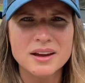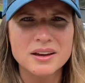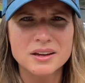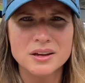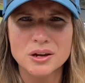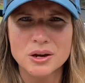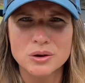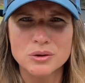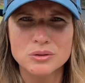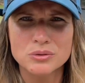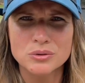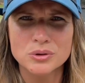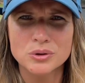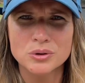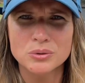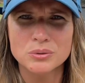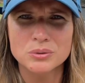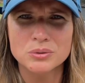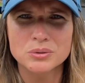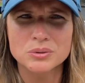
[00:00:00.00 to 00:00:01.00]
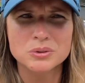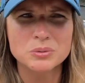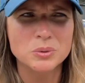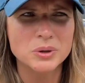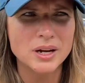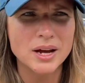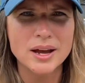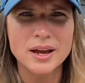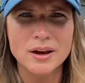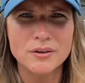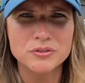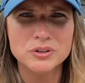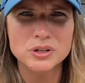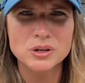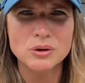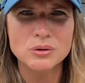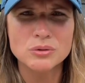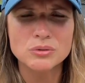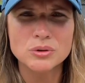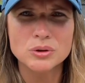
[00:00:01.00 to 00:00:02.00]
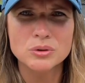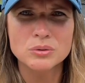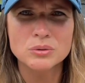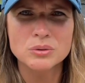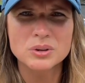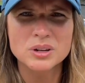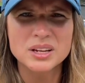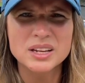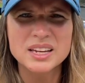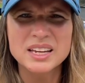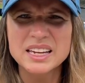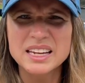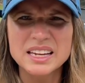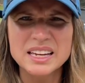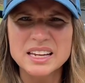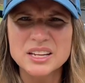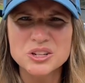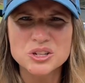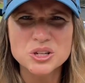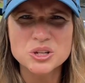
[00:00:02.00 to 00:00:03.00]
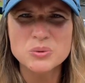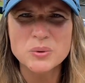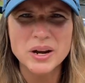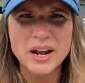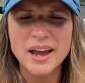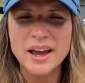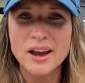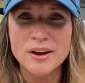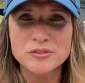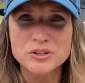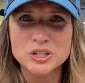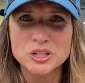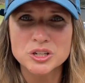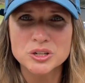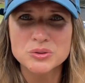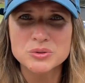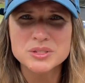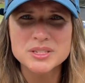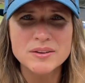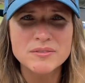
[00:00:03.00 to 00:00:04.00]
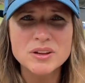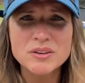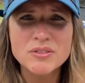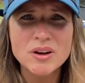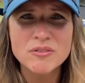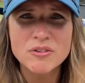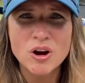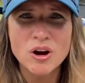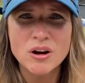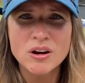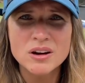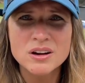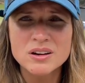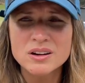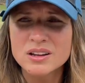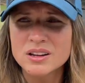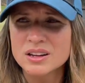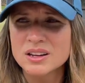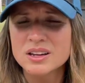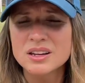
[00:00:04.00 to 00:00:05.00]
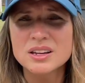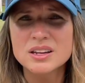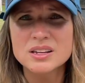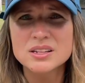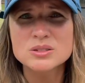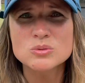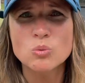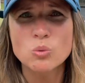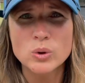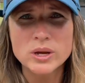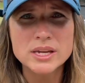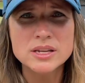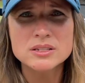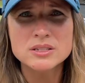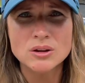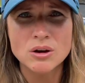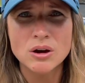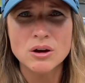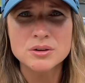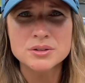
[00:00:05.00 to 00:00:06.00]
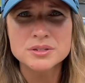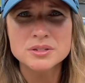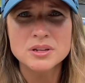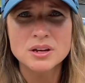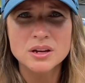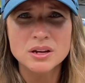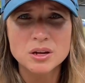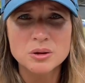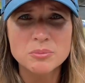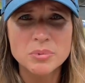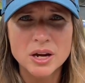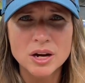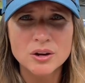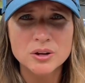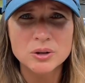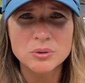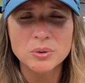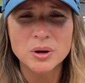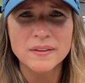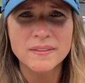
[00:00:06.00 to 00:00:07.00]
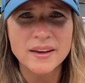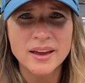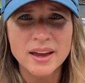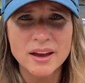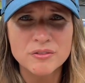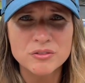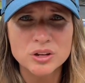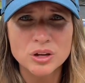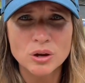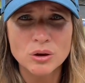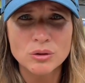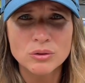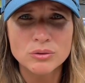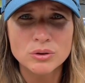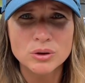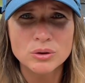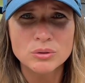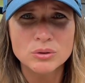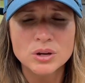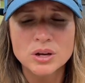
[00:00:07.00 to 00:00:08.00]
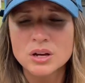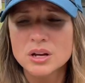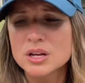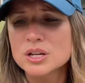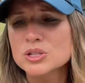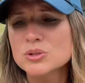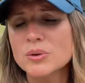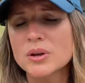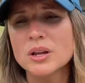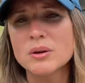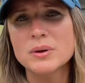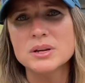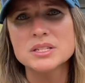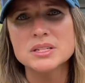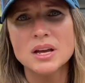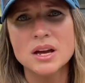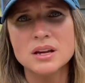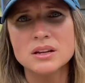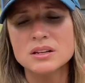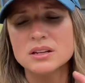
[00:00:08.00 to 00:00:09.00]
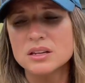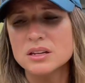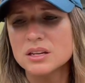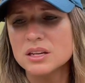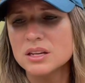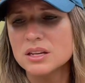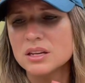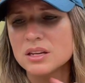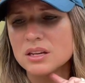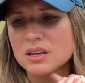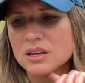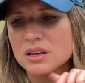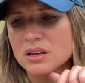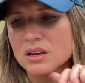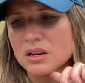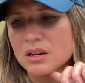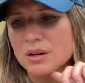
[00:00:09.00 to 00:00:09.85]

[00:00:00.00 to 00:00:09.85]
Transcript: can go through what I have to go through and do what I have to do. 75 hard is weak sauce compared to what they have to go through. So anyways, I, he,